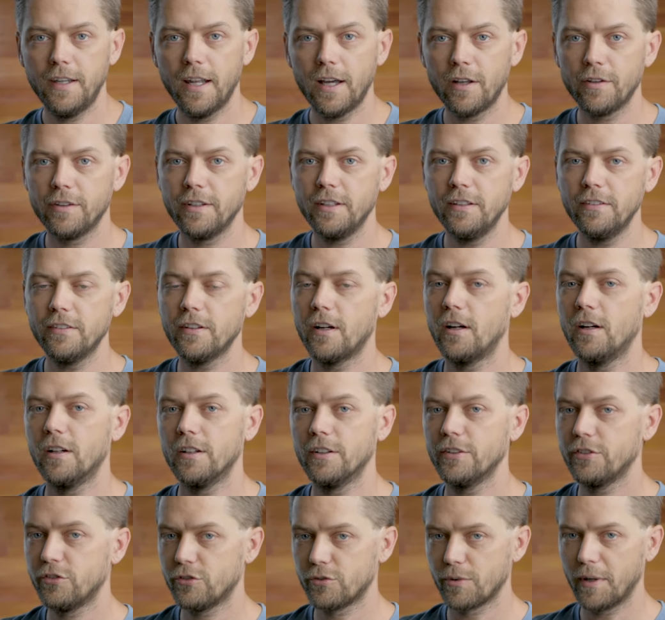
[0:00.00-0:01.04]
Now these
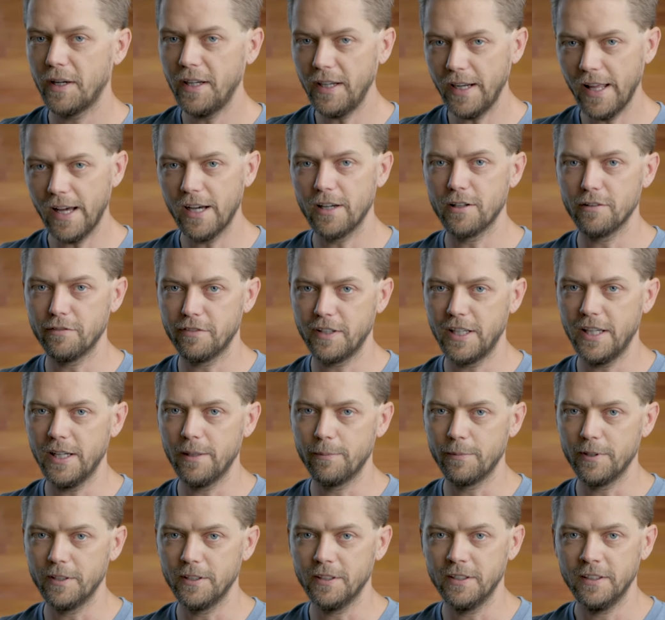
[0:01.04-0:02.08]
are straight out of
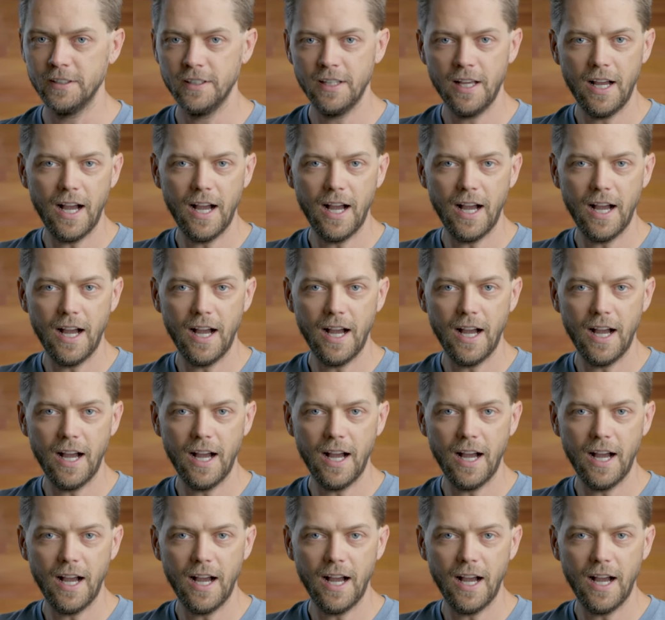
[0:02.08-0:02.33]
camera.